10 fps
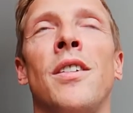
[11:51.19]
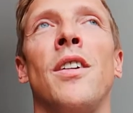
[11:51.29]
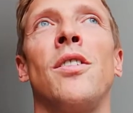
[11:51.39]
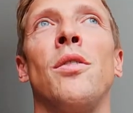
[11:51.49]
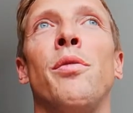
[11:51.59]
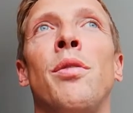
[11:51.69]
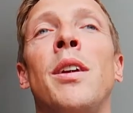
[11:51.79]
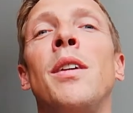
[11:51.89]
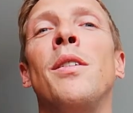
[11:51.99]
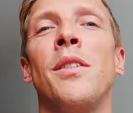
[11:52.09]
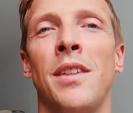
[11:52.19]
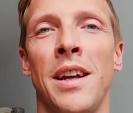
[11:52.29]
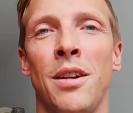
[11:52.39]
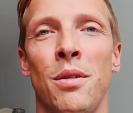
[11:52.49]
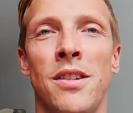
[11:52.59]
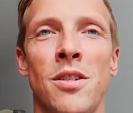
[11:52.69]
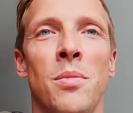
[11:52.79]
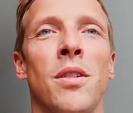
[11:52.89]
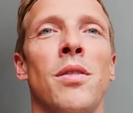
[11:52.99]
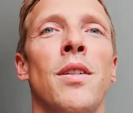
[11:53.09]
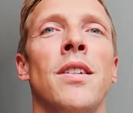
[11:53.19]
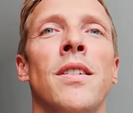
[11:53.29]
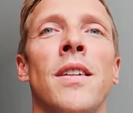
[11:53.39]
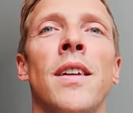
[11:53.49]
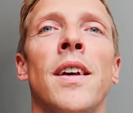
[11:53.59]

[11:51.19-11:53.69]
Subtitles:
not to feel that original motivation.